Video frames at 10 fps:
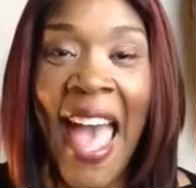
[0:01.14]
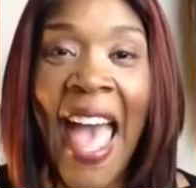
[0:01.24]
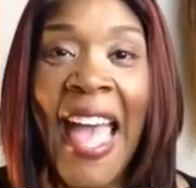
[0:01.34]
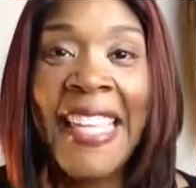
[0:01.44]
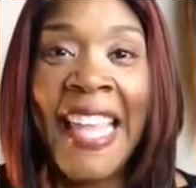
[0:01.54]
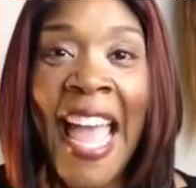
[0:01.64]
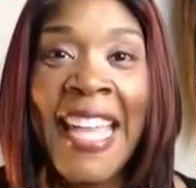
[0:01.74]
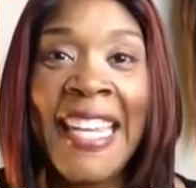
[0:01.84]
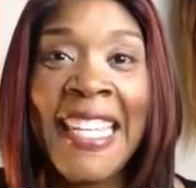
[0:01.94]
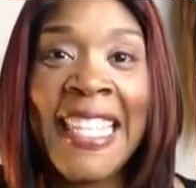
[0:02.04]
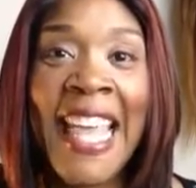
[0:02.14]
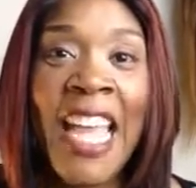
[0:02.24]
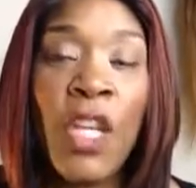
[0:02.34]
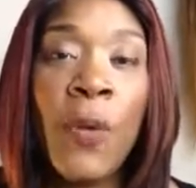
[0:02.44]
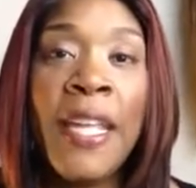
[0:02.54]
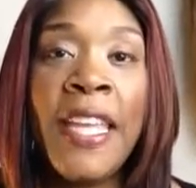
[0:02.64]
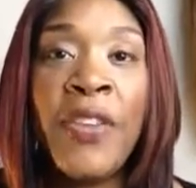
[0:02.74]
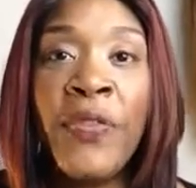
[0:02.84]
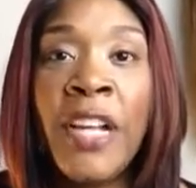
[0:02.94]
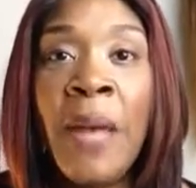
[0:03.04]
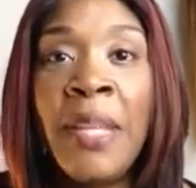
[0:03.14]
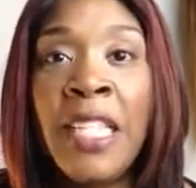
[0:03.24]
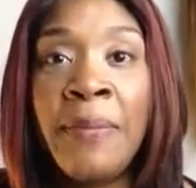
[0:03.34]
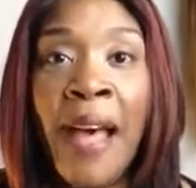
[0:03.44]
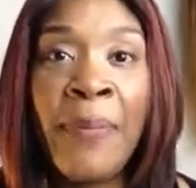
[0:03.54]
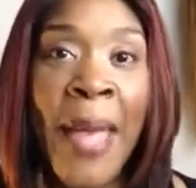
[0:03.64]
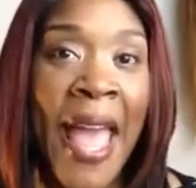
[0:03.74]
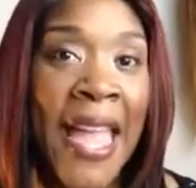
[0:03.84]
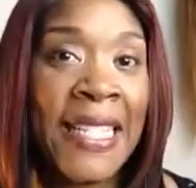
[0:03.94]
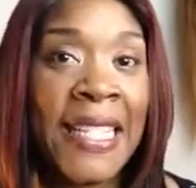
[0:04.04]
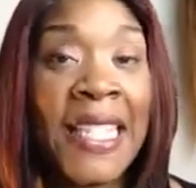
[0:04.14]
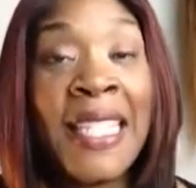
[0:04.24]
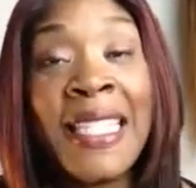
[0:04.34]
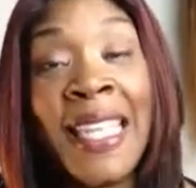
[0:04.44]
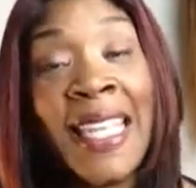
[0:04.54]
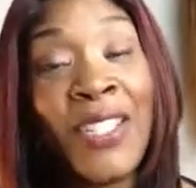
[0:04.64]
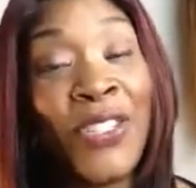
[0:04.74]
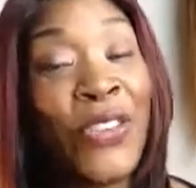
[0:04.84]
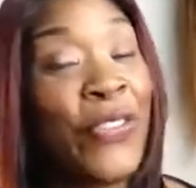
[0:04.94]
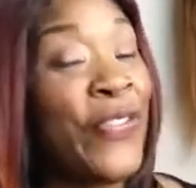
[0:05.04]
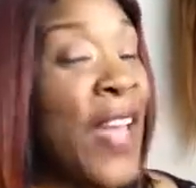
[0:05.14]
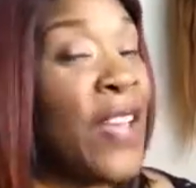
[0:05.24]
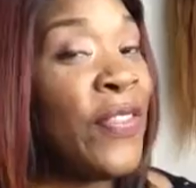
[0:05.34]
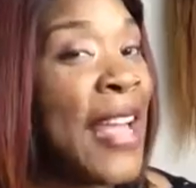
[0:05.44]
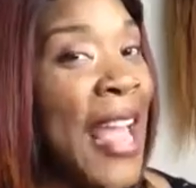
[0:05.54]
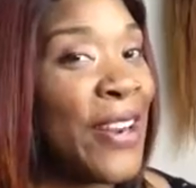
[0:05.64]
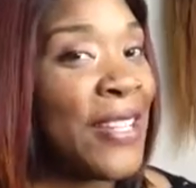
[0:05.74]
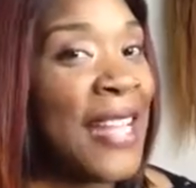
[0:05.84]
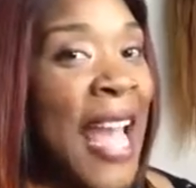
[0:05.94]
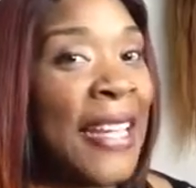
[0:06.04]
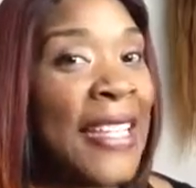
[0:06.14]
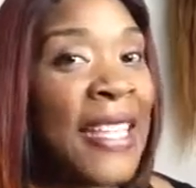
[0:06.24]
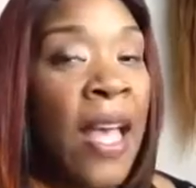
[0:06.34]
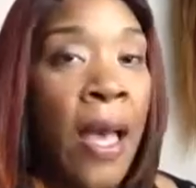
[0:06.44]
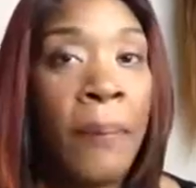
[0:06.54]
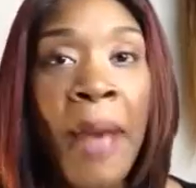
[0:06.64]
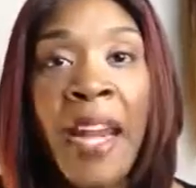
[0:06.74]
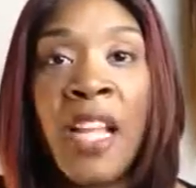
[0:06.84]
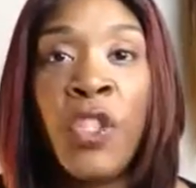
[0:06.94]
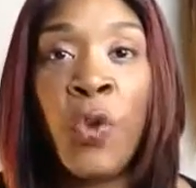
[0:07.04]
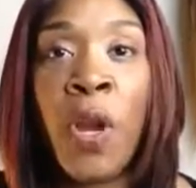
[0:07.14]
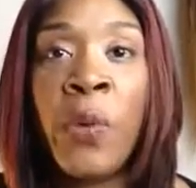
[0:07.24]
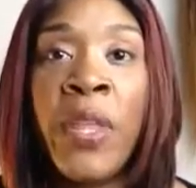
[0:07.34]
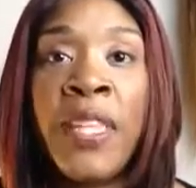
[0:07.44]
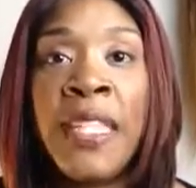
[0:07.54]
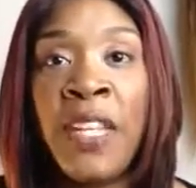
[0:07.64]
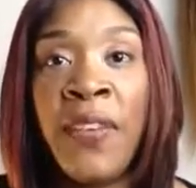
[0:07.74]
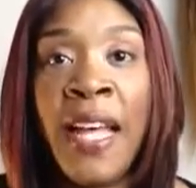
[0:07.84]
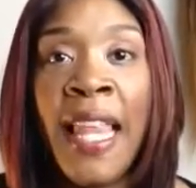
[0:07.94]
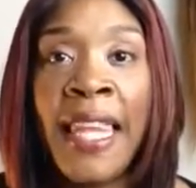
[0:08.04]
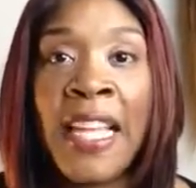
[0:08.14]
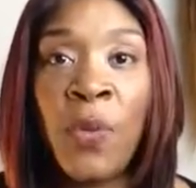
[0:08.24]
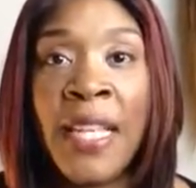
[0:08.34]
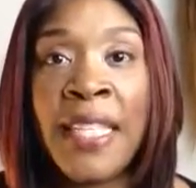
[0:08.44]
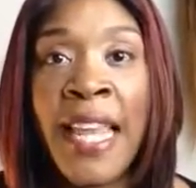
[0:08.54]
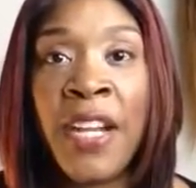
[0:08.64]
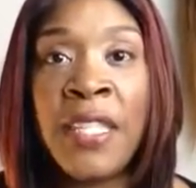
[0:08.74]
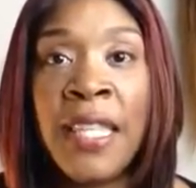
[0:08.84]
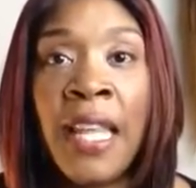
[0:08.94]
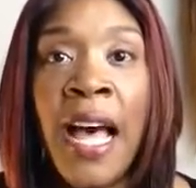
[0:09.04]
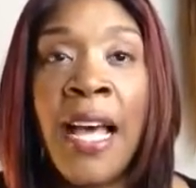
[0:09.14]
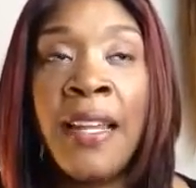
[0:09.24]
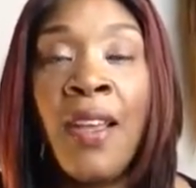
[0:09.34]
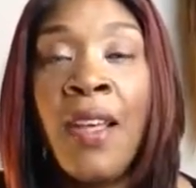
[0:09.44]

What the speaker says: Hey ladies, thank you again for coming to my page. This is your favorite hairstylist, Monica Jordan with Diva Lace Wigs and Hair Salon.